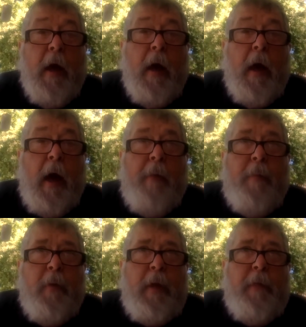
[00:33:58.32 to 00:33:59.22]
I
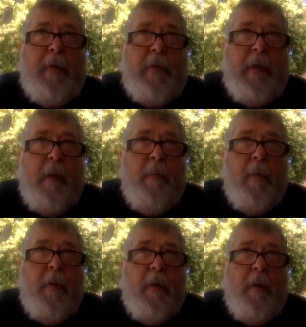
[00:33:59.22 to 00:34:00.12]
believe it's
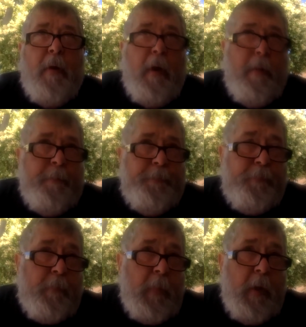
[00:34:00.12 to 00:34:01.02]
number um,
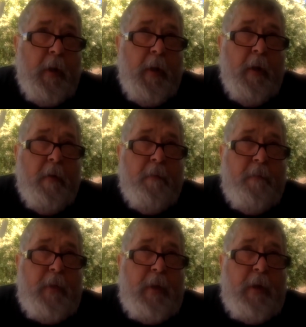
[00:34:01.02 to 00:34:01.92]

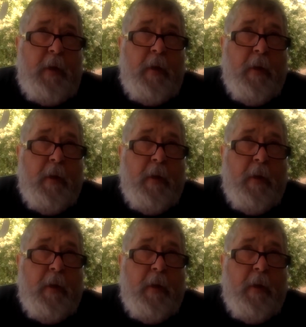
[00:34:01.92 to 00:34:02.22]
V